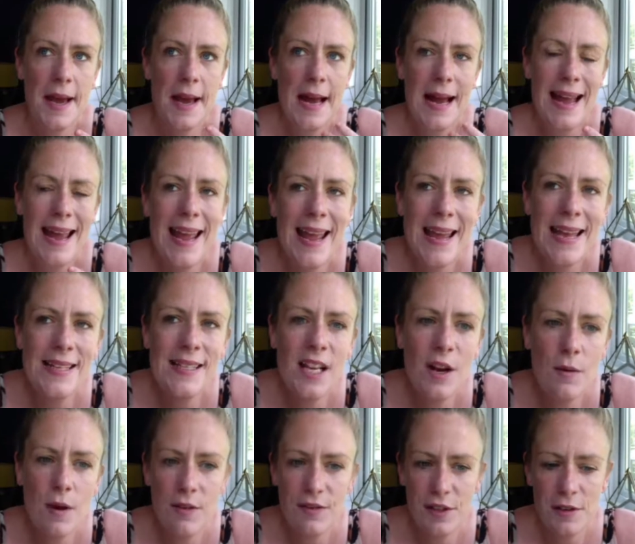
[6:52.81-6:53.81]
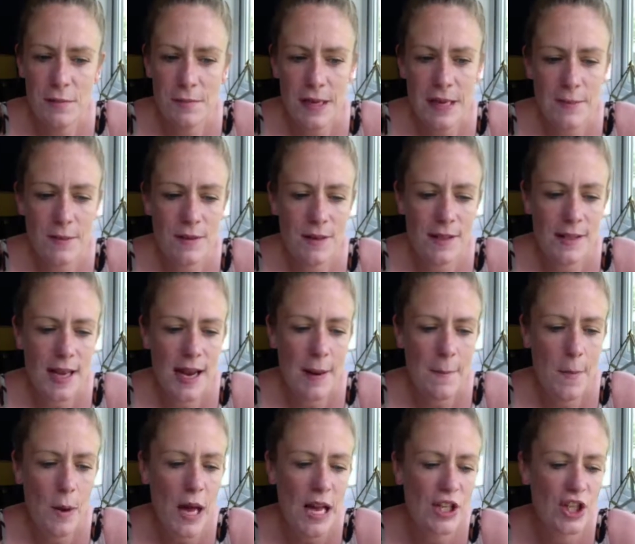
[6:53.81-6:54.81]
I hear so often when people will say,
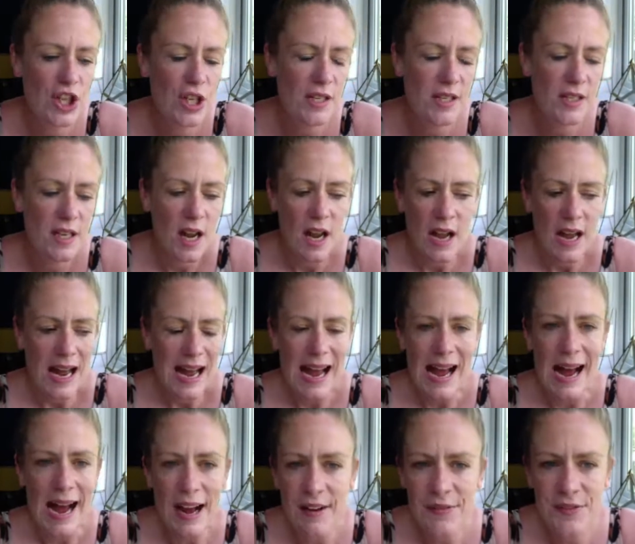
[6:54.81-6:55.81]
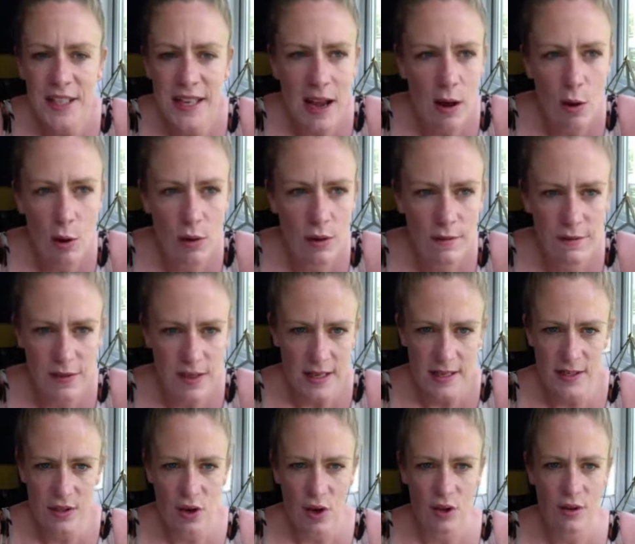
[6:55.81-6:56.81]
but I just have to get all of this
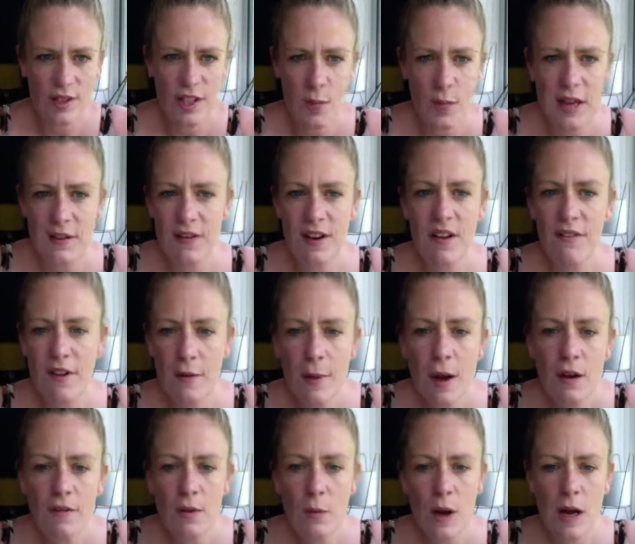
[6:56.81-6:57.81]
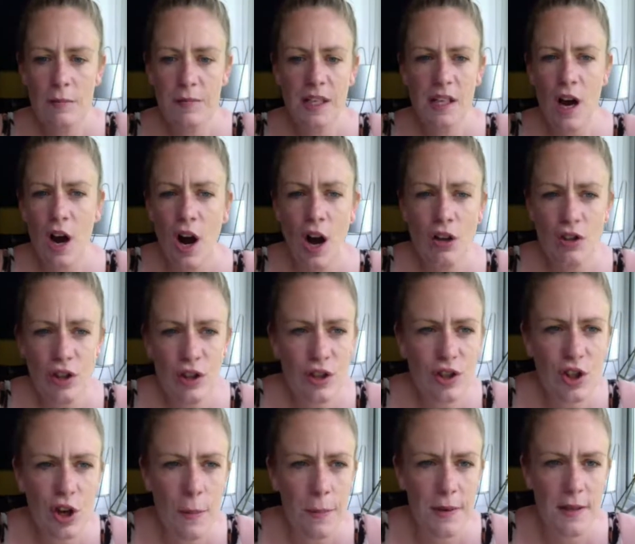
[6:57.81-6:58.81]
done. So even if I'm overwhelmed, I can't just
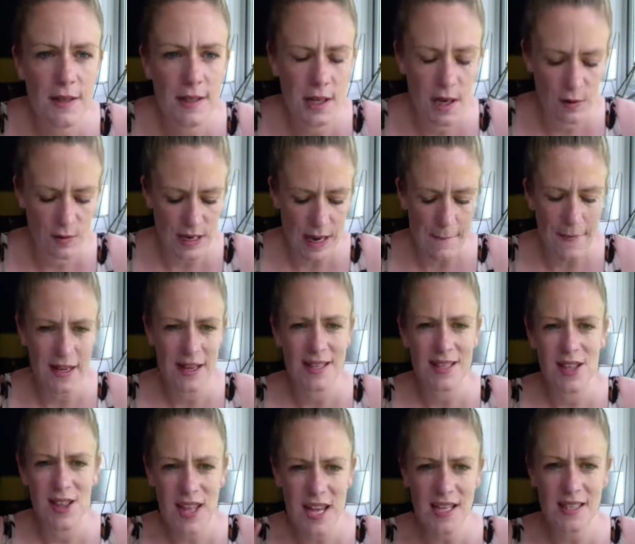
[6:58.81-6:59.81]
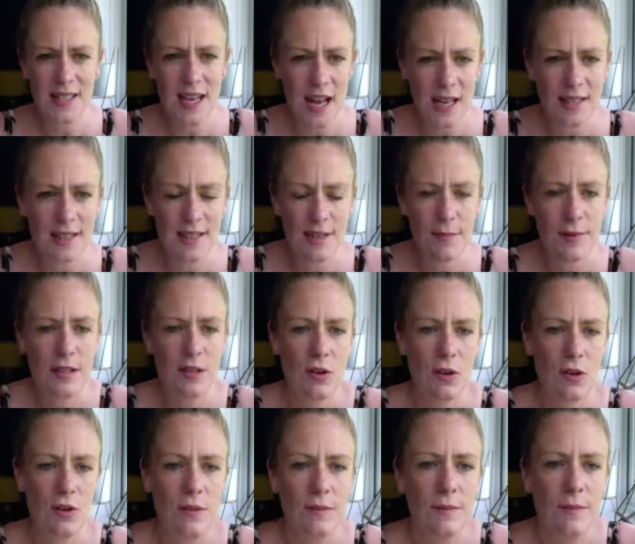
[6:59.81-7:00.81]
stop and slow down because this has to be
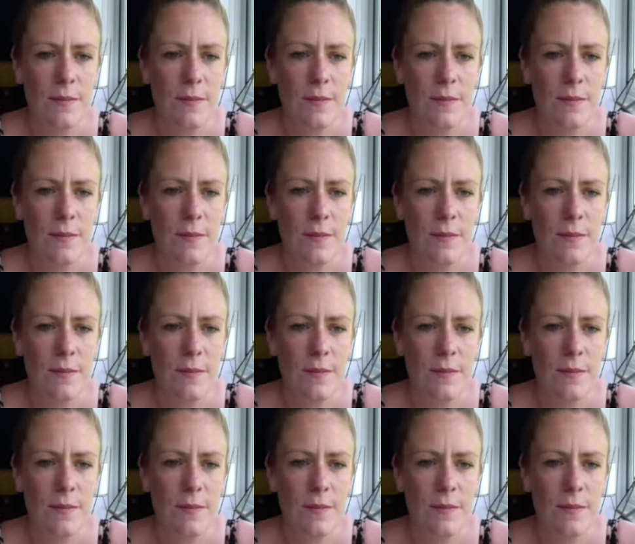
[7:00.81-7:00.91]
done.